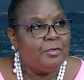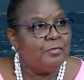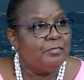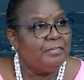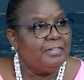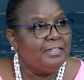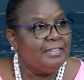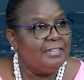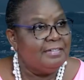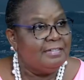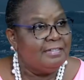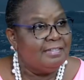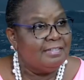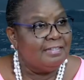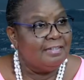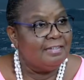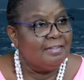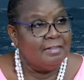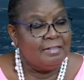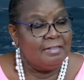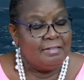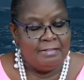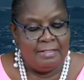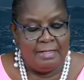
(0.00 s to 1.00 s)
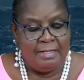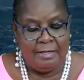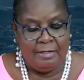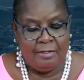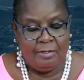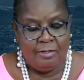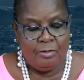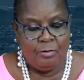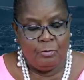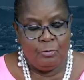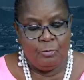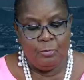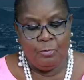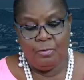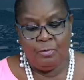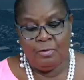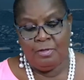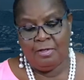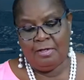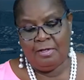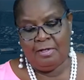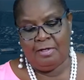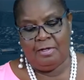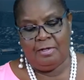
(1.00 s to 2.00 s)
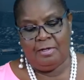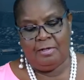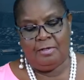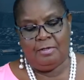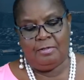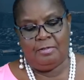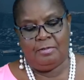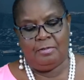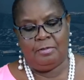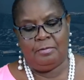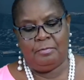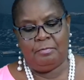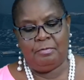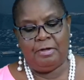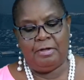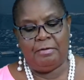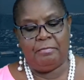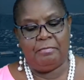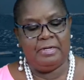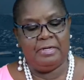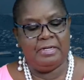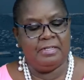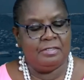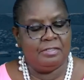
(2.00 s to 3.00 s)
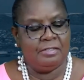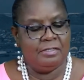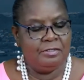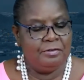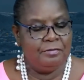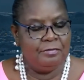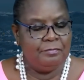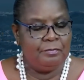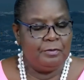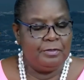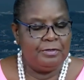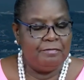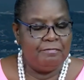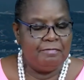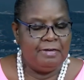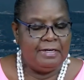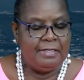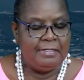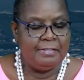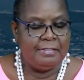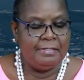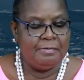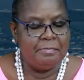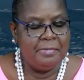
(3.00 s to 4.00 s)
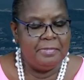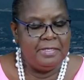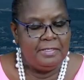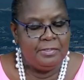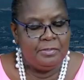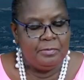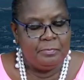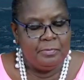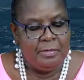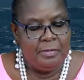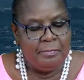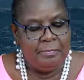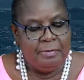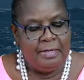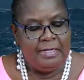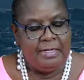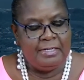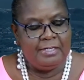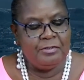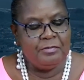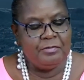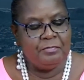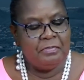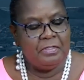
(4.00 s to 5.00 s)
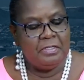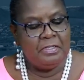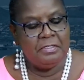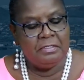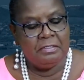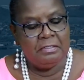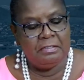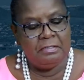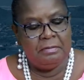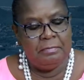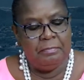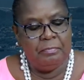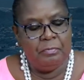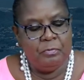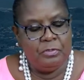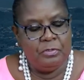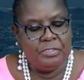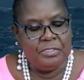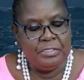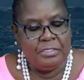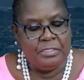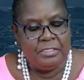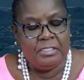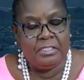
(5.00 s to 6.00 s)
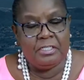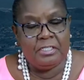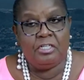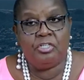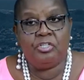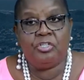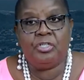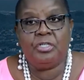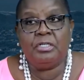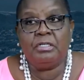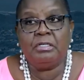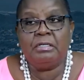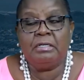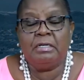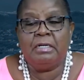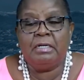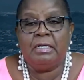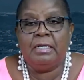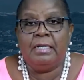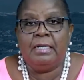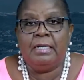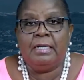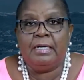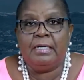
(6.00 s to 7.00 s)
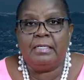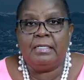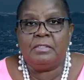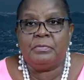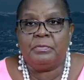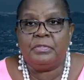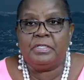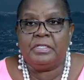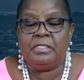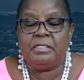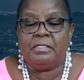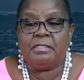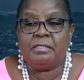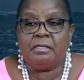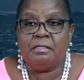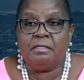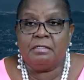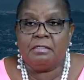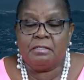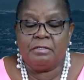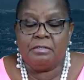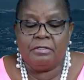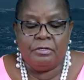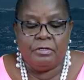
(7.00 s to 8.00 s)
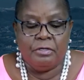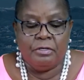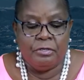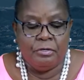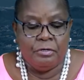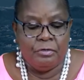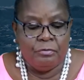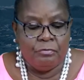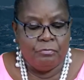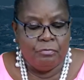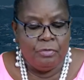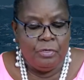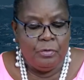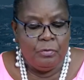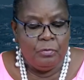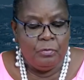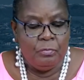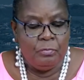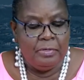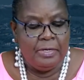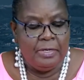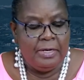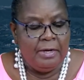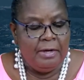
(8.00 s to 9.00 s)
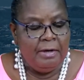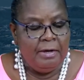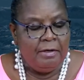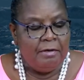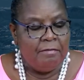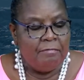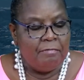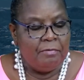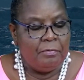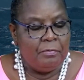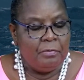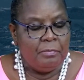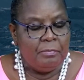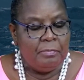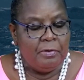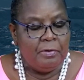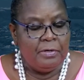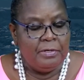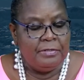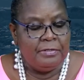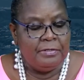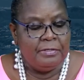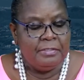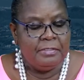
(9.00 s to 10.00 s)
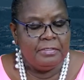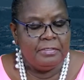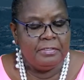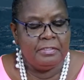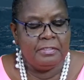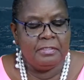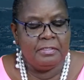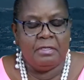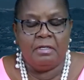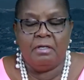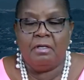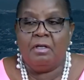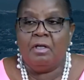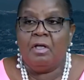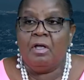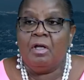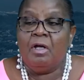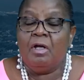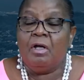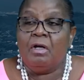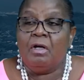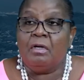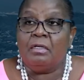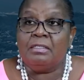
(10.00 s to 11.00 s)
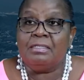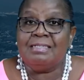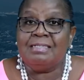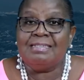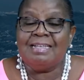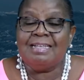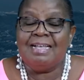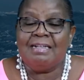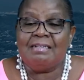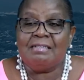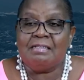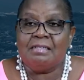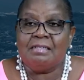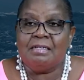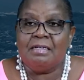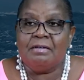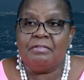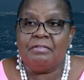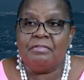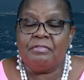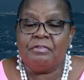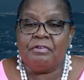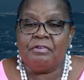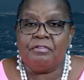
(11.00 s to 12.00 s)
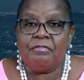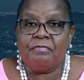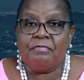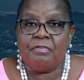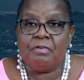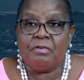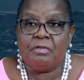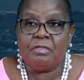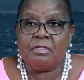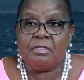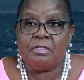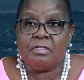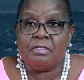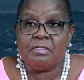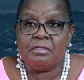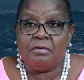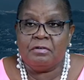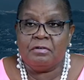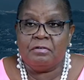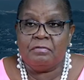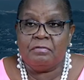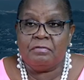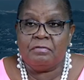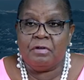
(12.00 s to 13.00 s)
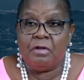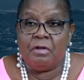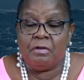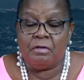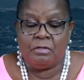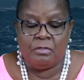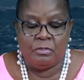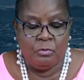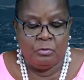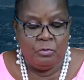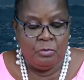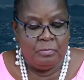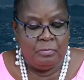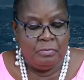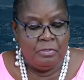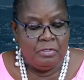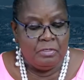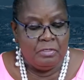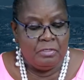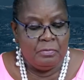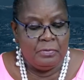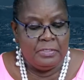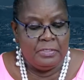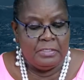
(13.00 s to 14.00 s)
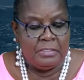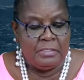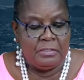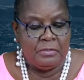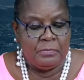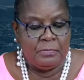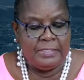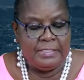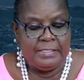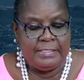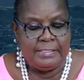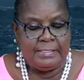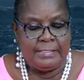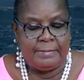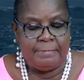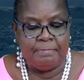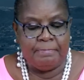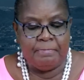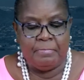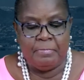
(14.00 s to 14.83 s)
you, Valencia, and thank you to the Prime Minister for inviting me to be a part of this important discussion as we discuss the reopening of our borders on Saturday, the 31st of October 2020.